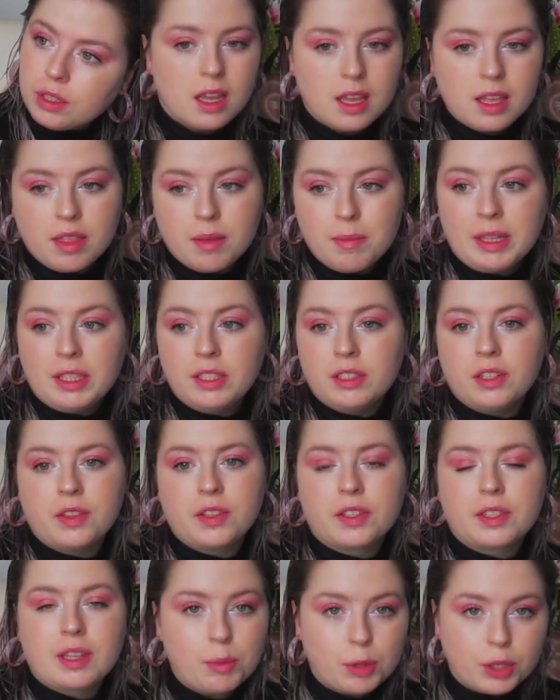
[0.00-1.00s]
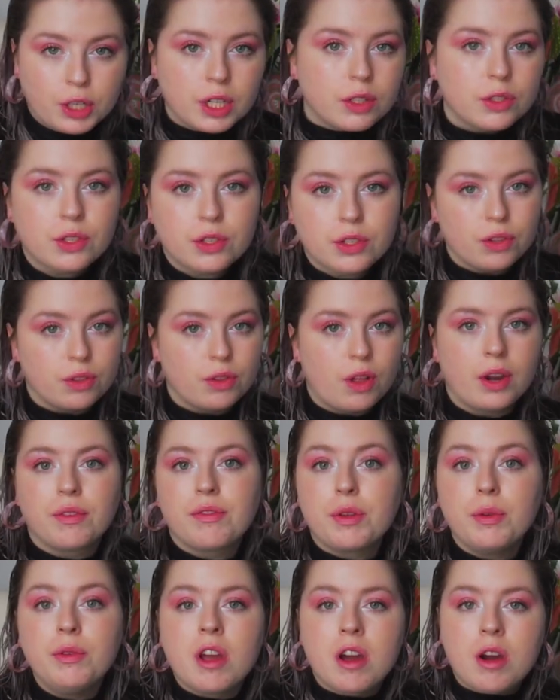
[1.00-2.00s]
In the midst of the summer, as a lot
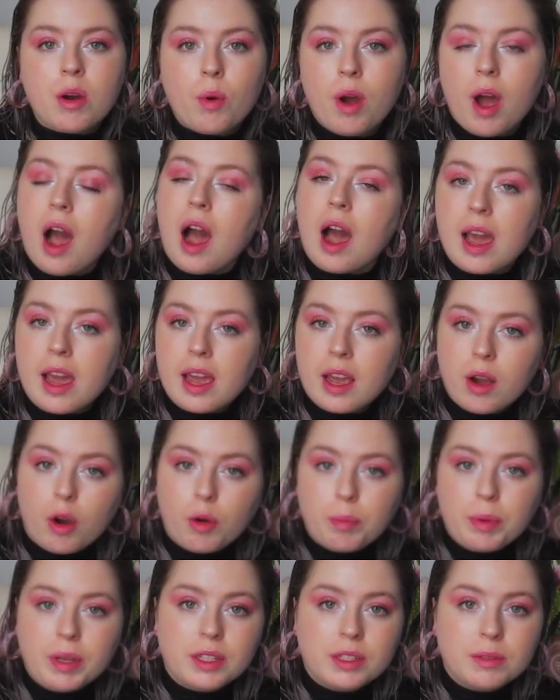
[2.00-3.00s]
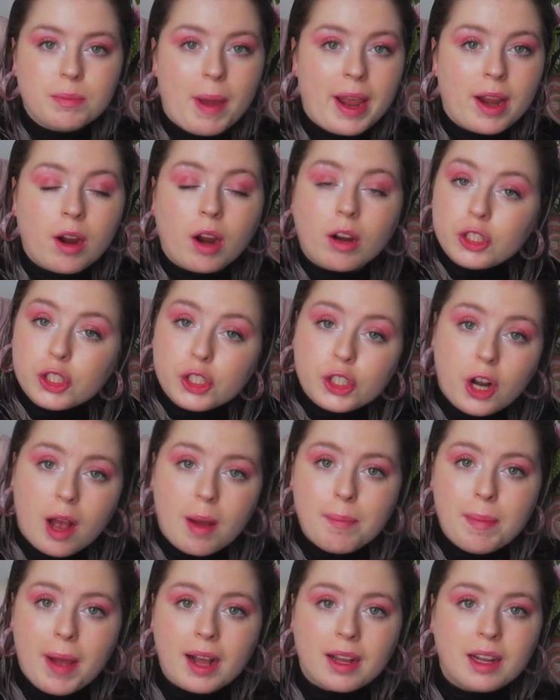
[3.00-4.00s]
of you know, I opened my art
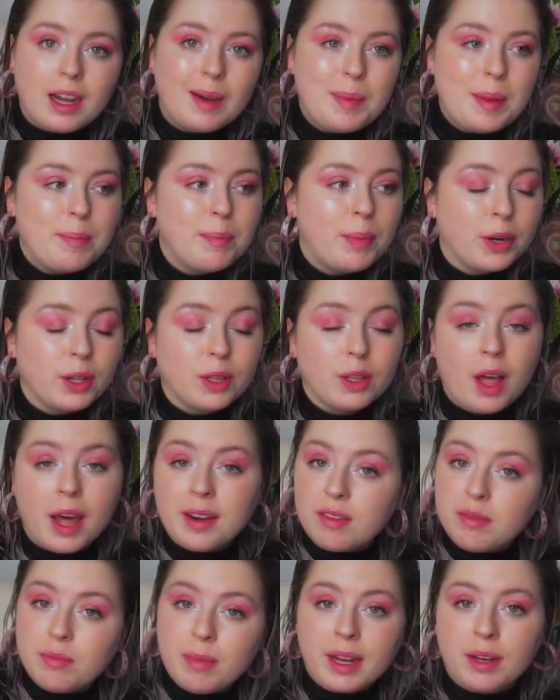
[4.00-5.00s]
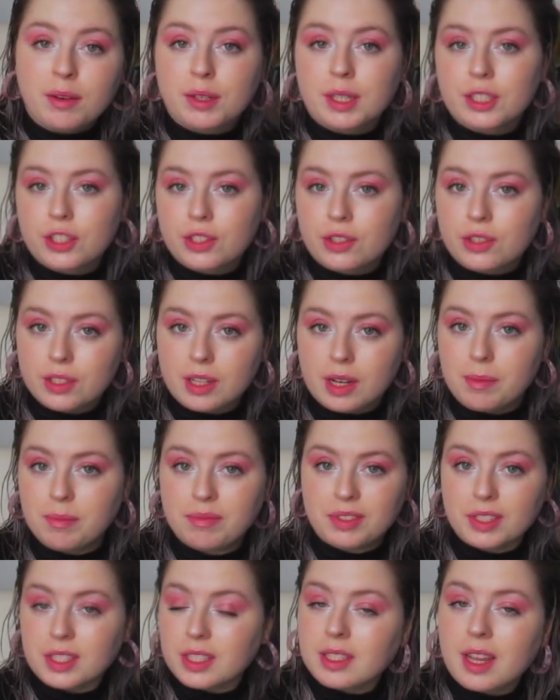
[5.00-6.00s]
shop back up and put a lot of my originals up
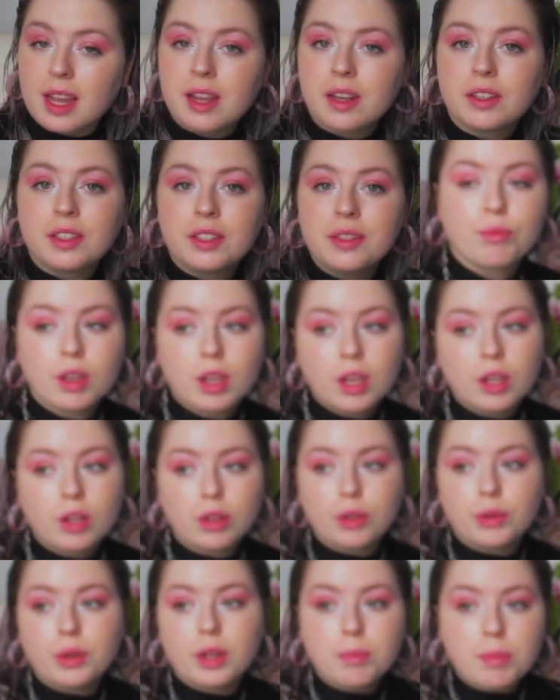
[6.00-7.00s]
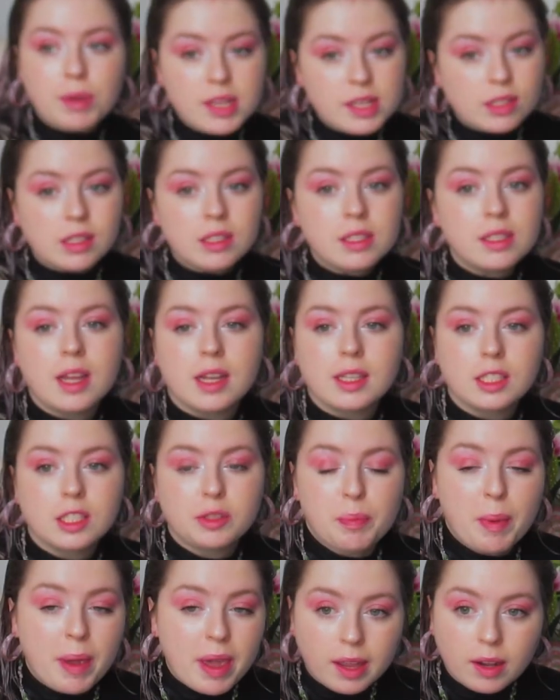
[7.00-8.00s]
for sale, including pieces that
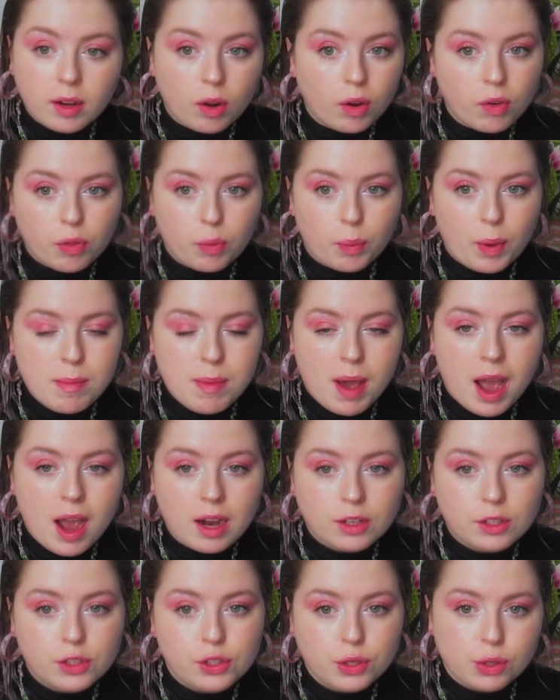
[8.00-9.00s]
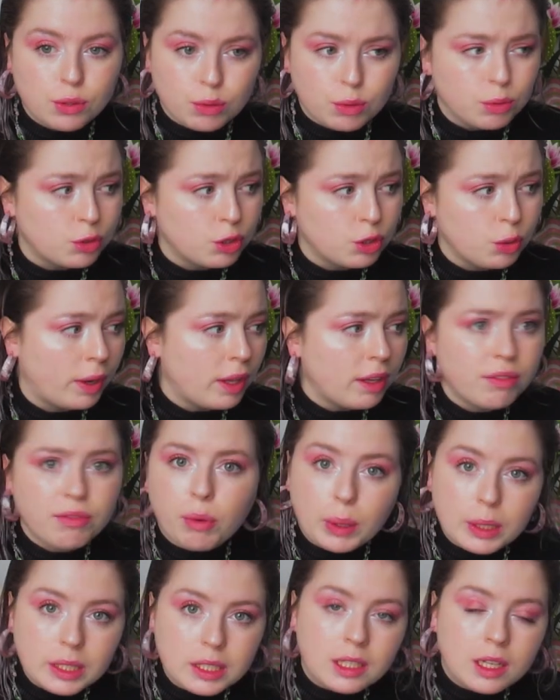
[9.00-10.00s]
span all the way back to
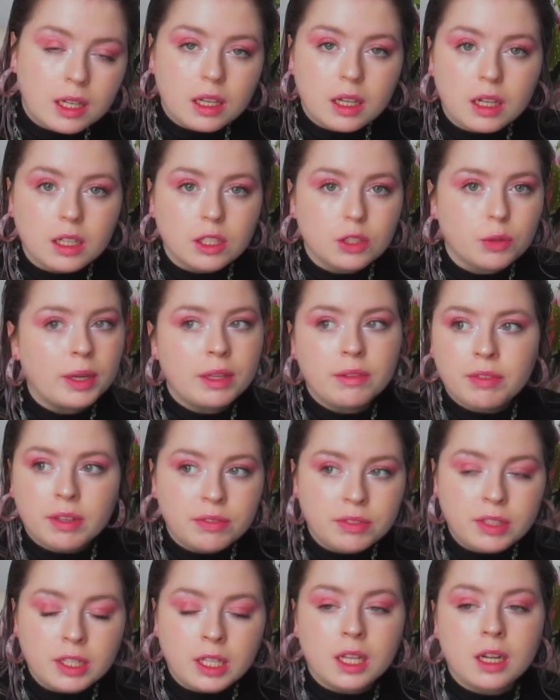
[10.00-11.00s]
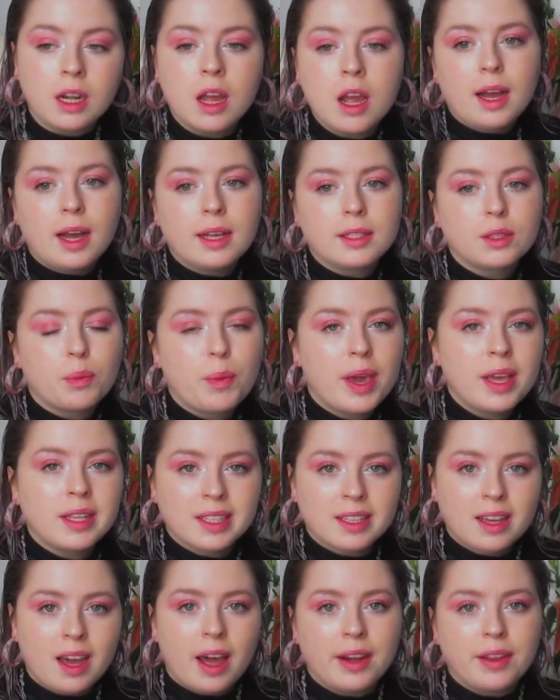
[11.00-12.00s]
2014, 2015, as a way
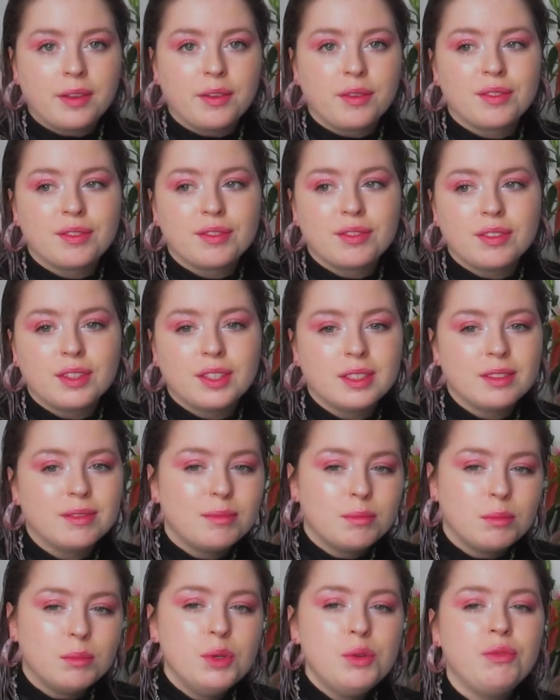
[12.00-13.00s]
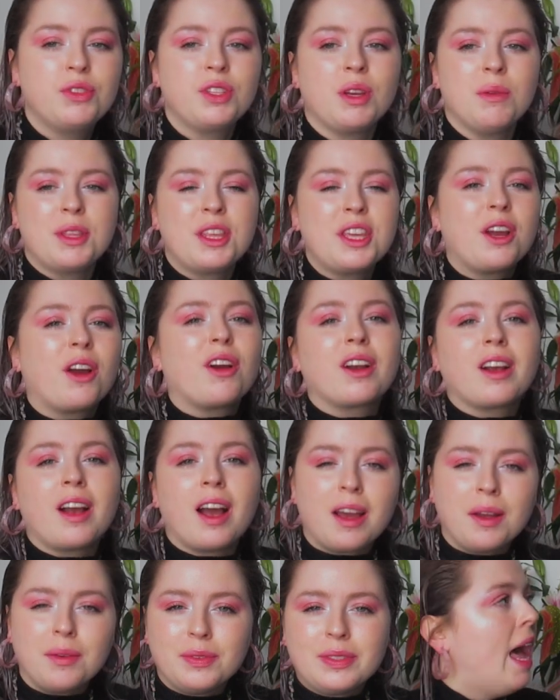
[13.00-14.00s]
to kind of move some of the
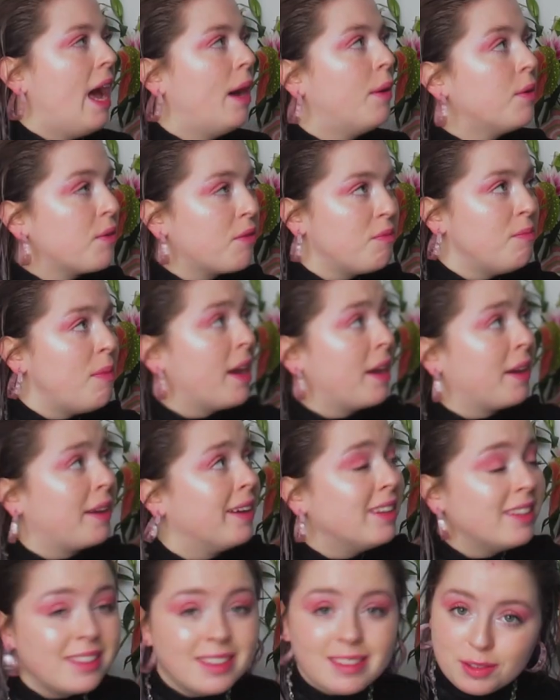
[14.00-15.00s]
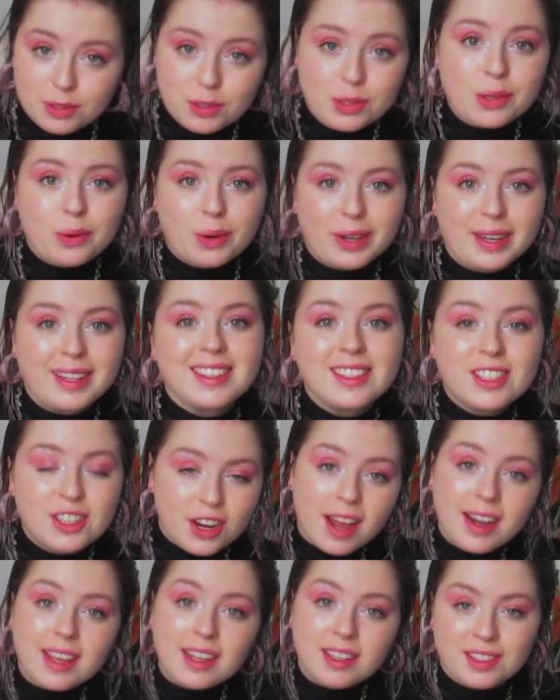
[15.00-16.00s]
archives out of my storage
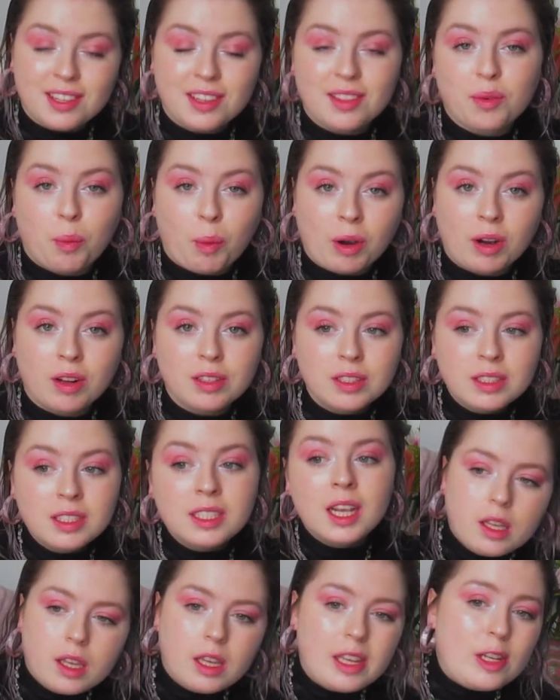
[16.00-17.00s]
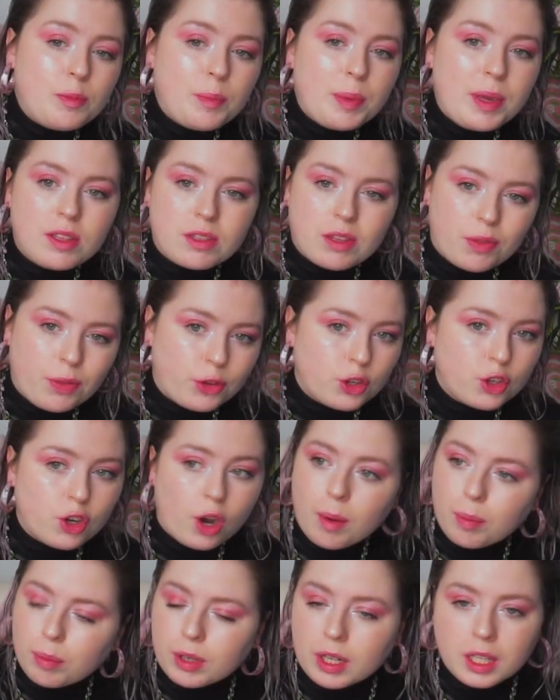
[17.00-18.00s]
and into the world. Each piece on the
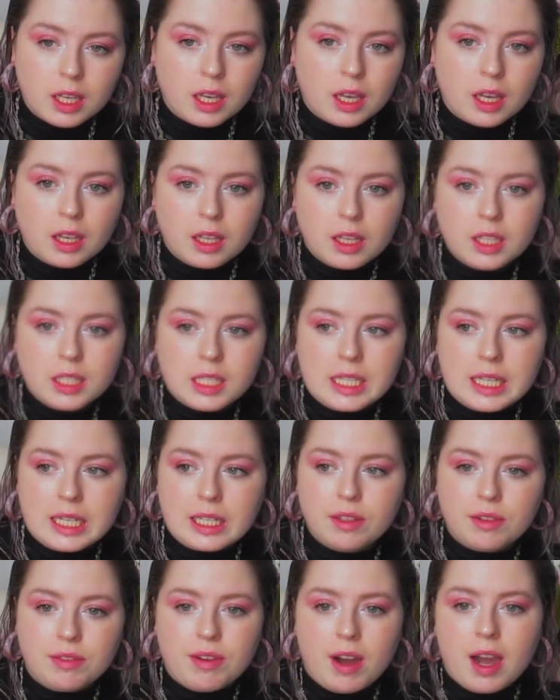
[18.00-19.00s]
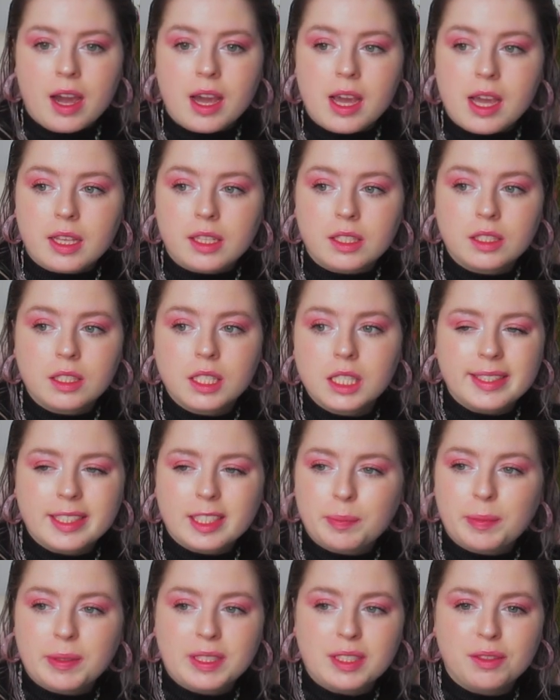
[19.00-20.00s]
shop really signifies a
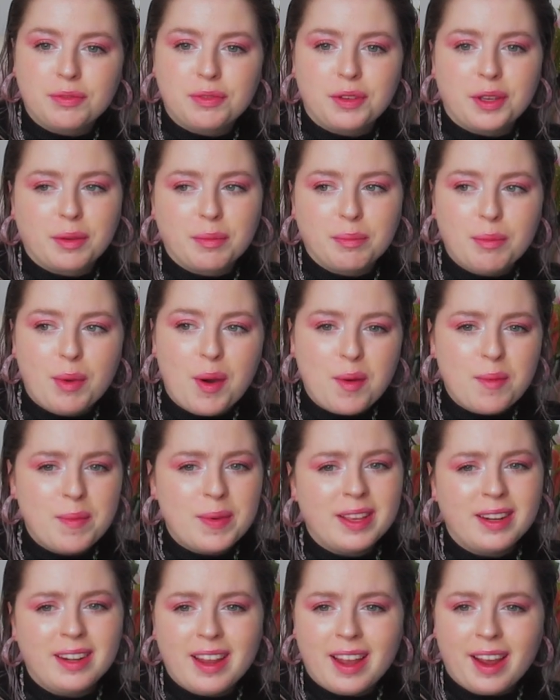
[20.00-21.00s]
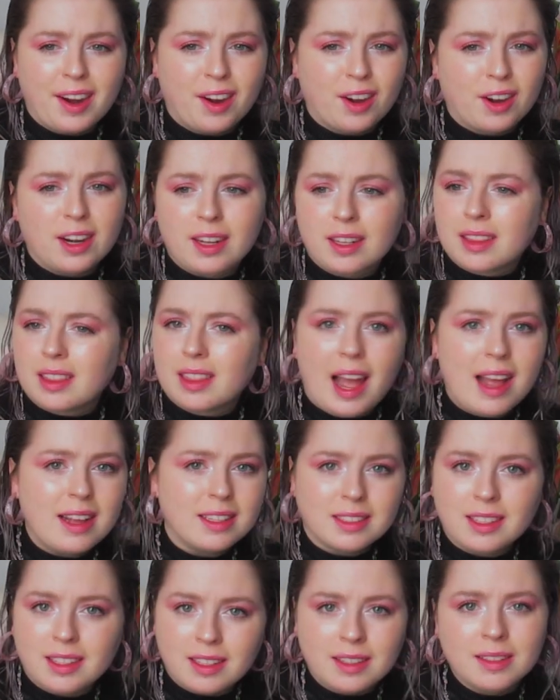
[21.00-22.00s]
specific moment, era,
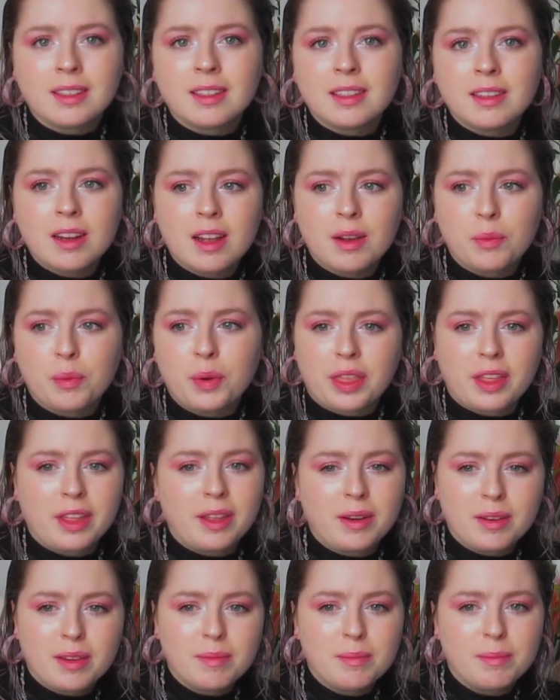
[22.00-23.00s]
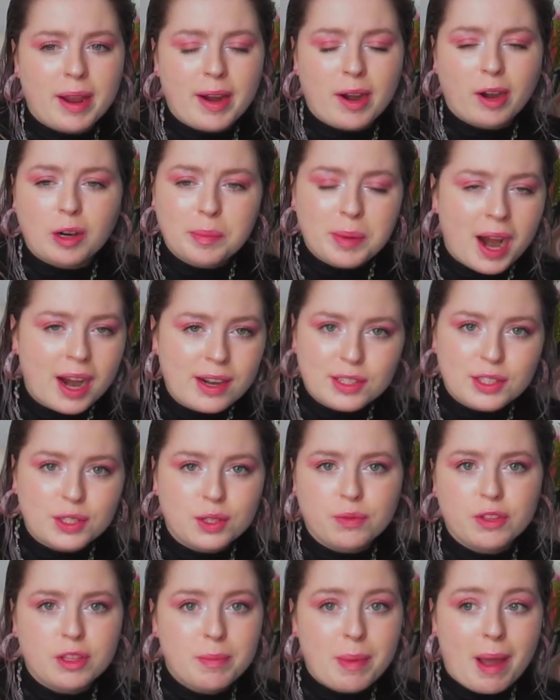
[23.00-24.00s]
lesson within my art practice
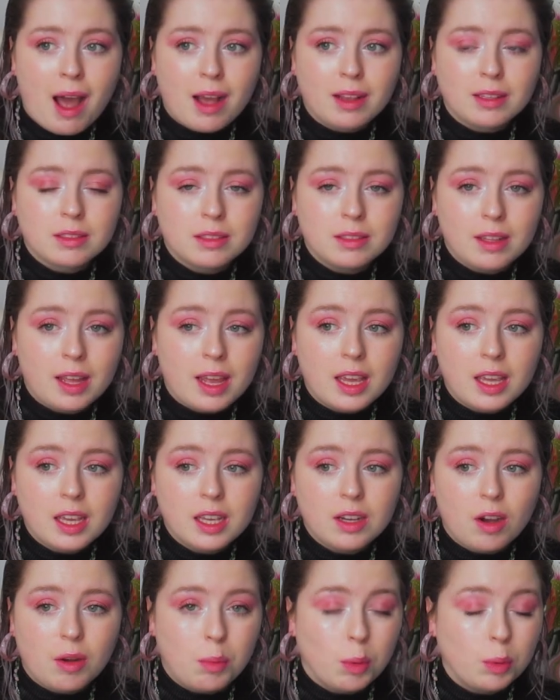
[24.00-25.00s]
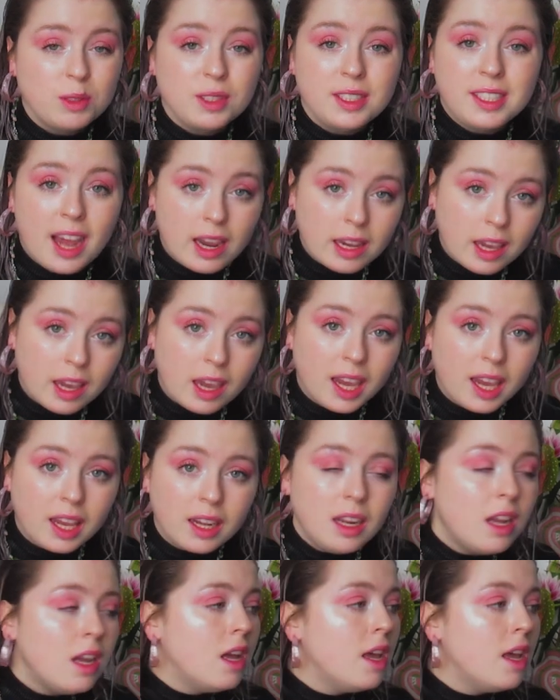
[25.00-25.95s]
over the past like almost decade.